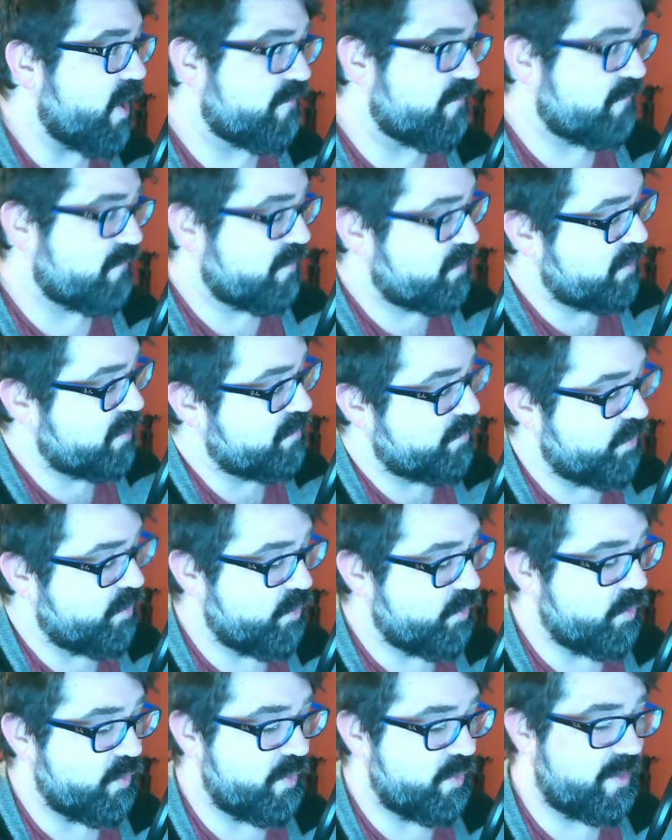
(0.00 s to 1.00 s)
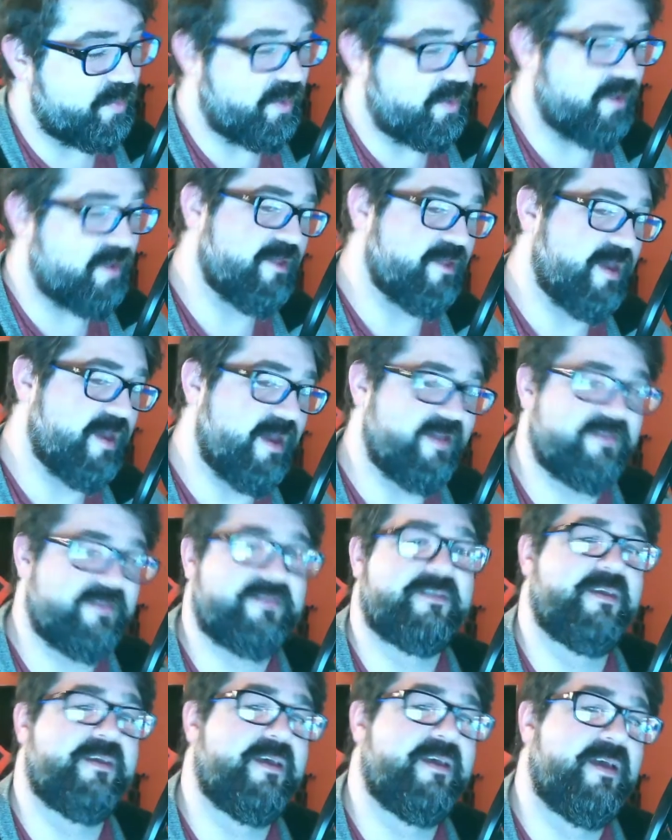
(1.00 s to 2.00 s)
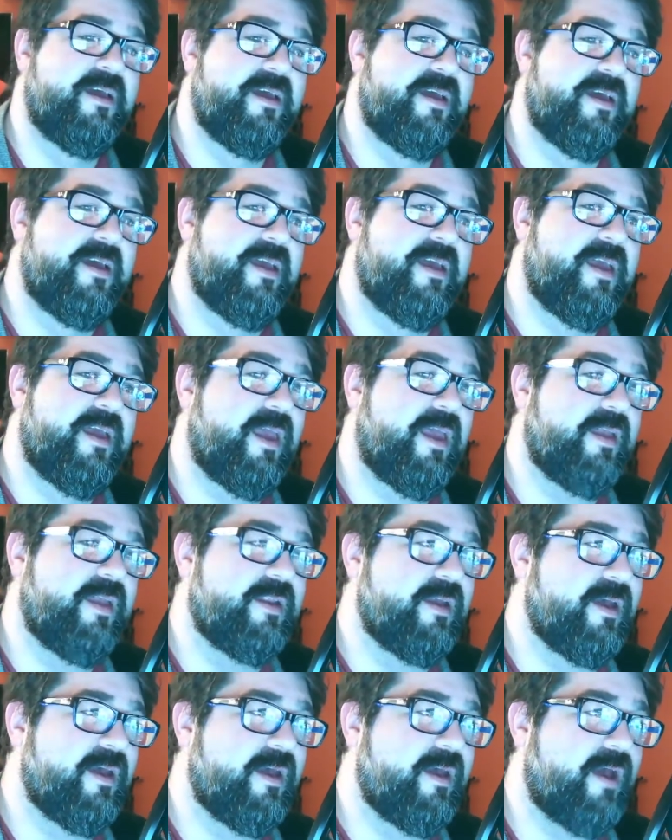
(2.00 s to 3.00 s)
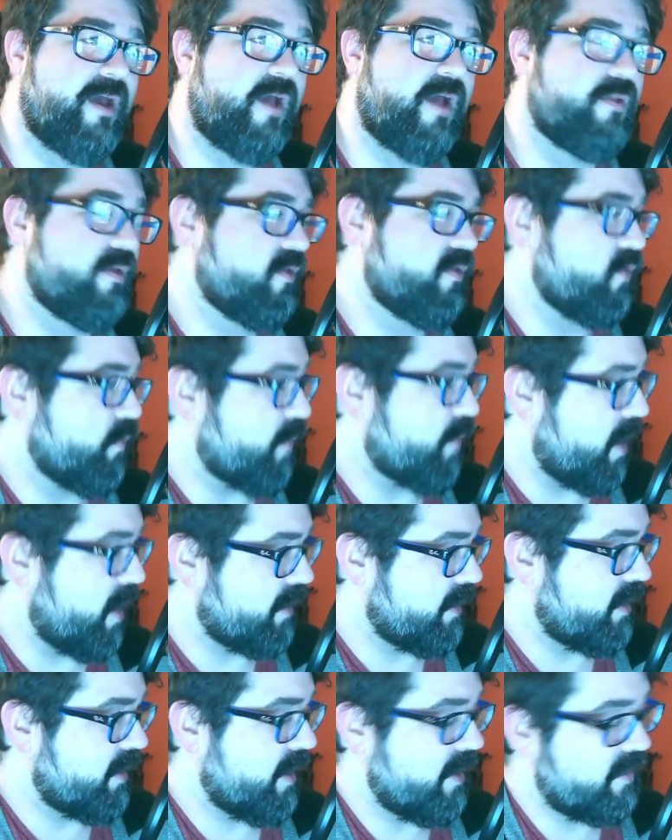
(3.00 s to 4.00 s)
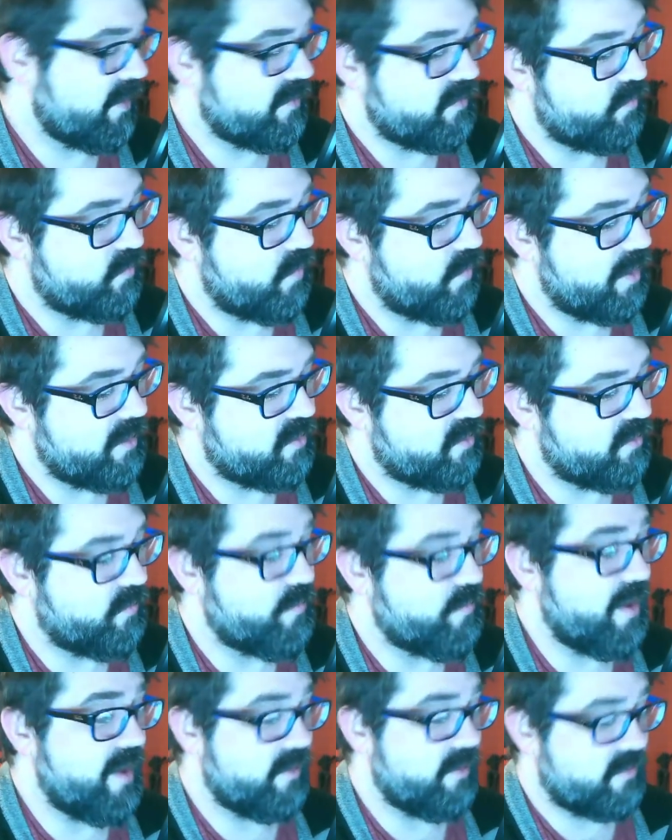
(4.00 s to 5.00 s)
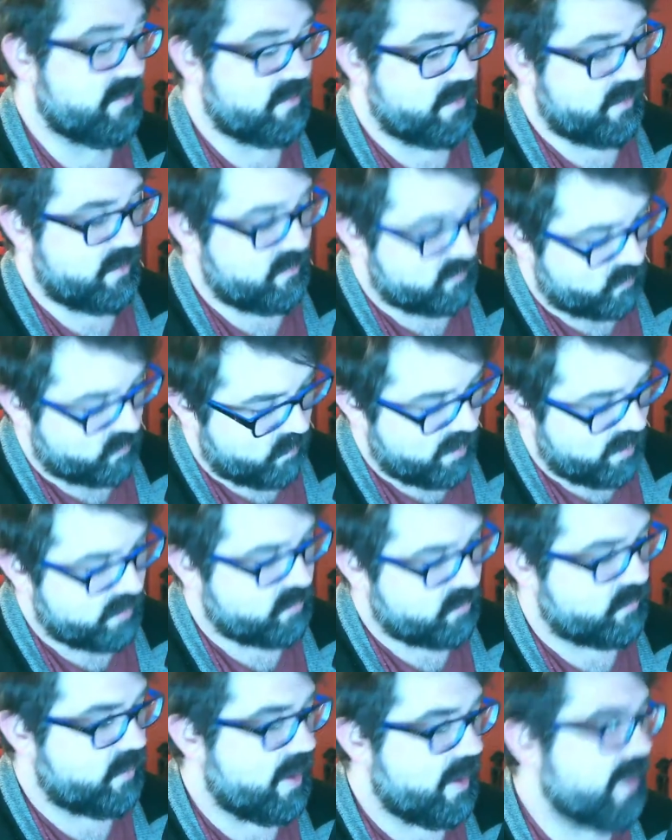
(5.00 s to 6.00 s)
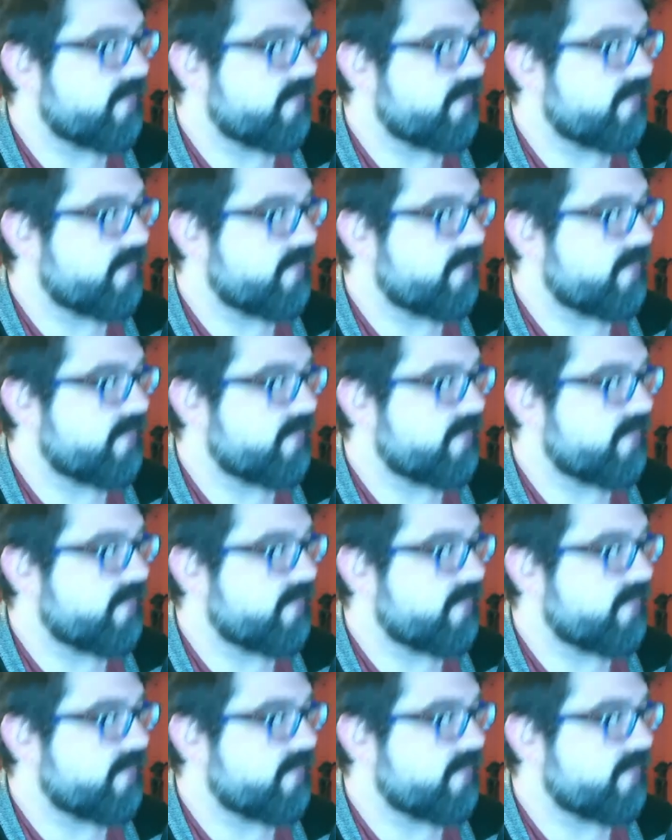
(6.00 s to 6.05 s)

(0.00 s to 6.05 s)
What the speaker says: I play pool. I play chess. And I'll listen to podcasts and watch debates. And I used to watch a lot of